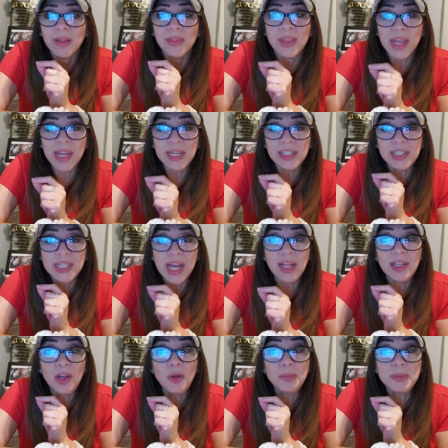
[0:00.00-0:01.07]
They
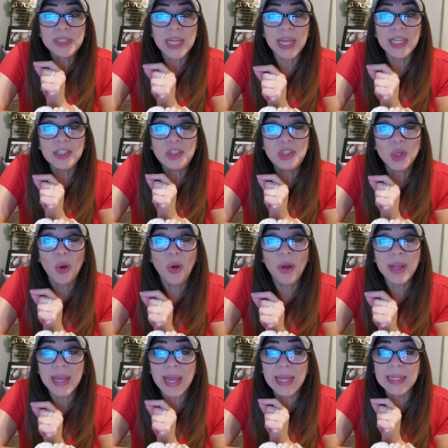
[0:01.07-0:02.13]
shall obtain
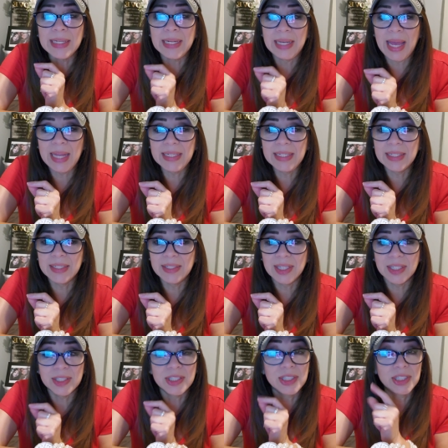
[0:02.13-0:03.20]
joy and gladness,
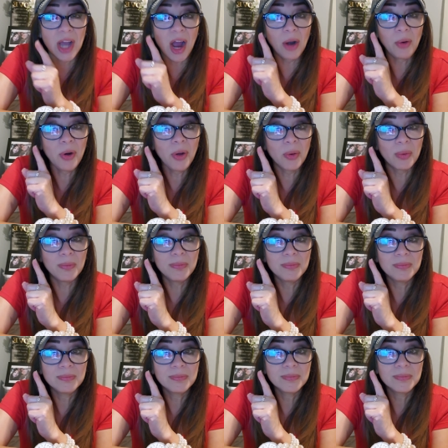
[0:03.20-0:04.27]
sorrow
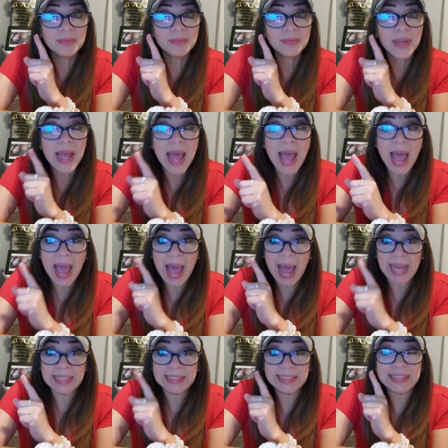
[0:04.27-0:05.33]

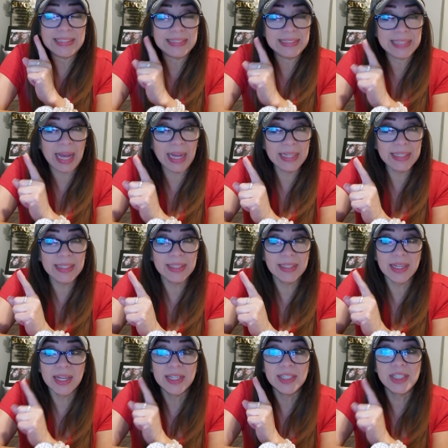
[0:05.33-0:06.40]
and
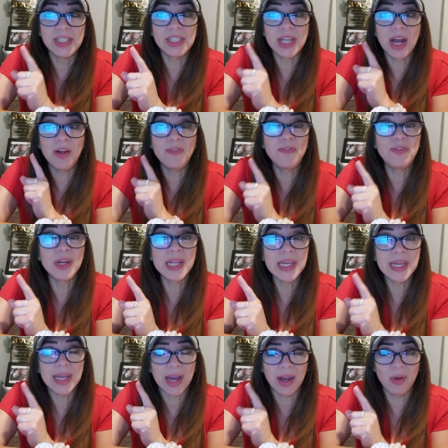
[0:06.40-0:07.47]
sighing shall
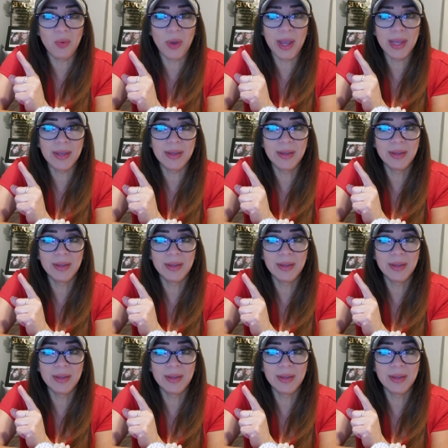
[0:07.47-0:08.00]
flee away.